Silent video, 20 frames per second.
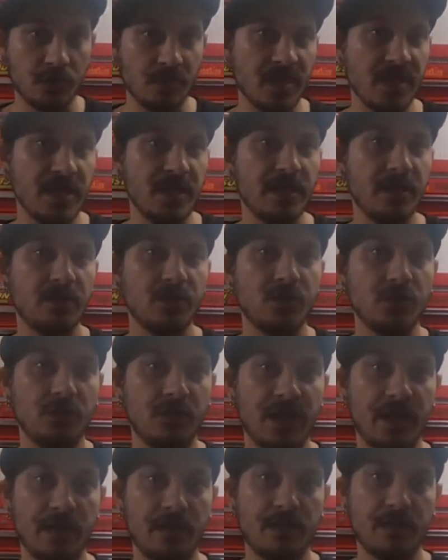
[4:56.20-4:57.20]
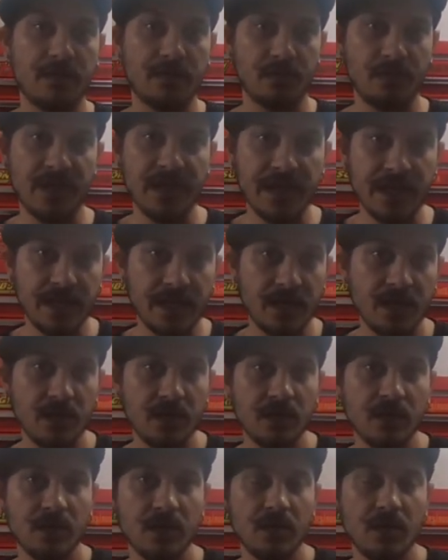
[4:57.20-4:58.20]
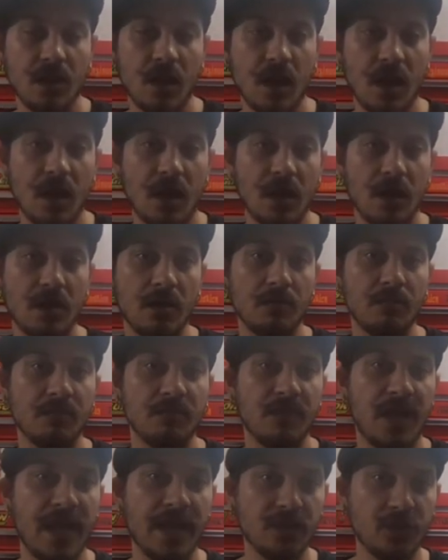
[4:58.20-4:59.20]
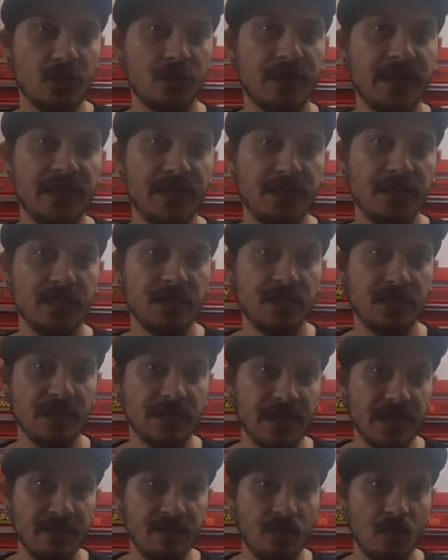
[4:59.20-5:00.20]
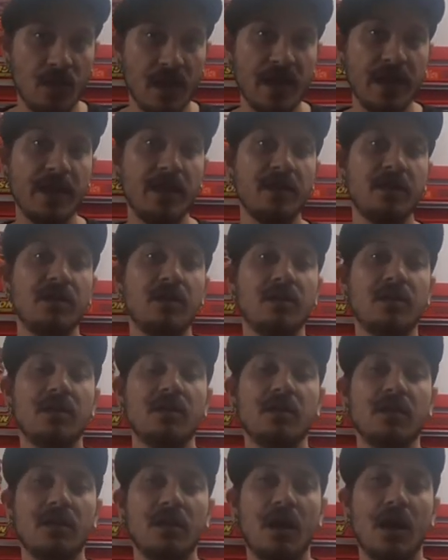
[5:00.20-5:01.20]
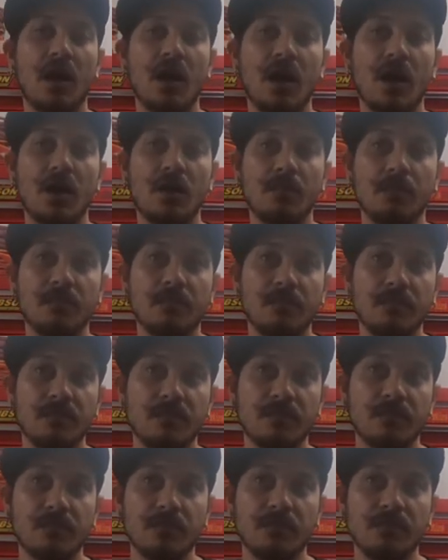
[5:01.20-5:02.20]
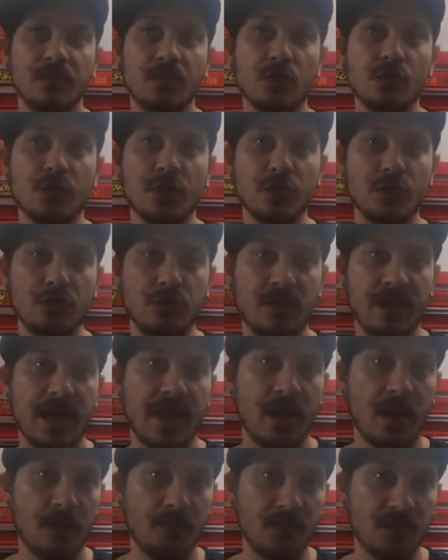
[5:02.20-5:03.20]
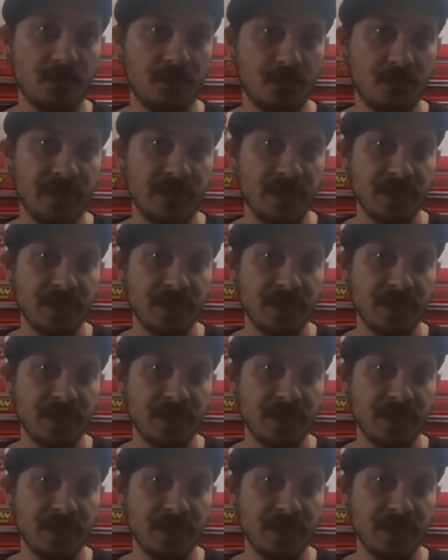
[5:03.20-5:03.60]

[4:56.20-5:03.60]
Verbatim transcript: medias, you'll get three um, entries into the giveaway. Um, you can do that up to three